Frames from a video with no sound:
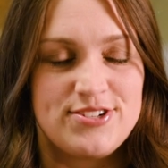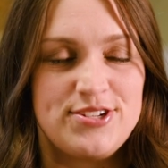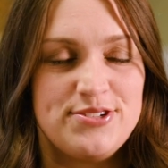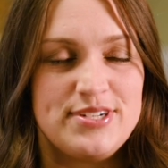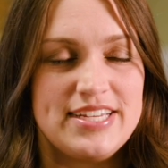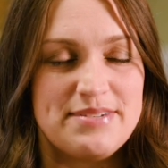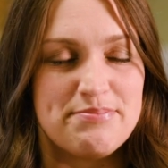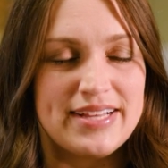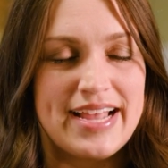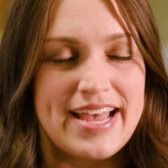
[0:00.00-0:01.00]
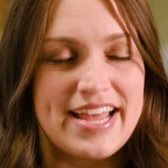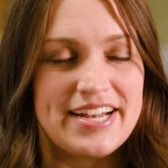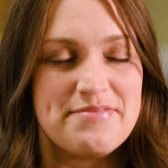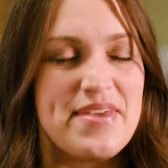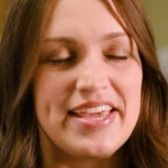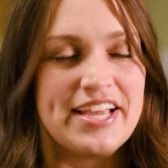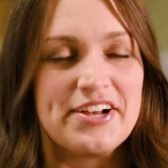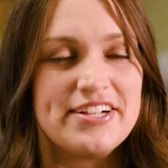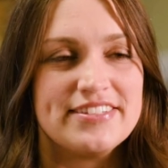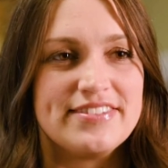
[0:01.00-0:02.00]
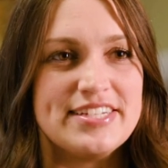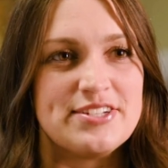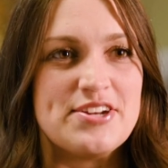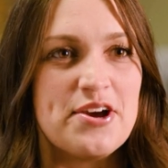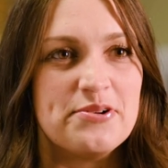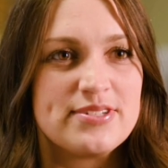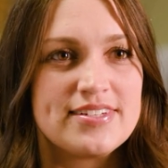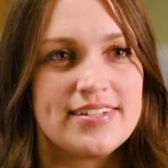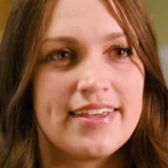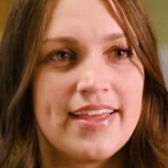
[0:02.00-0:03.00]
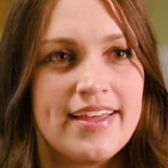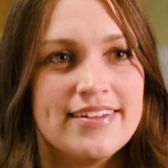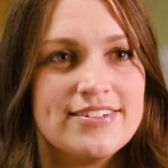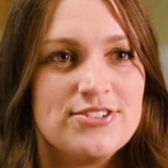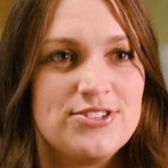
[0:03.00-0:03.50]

two D plan, making all of these notes to get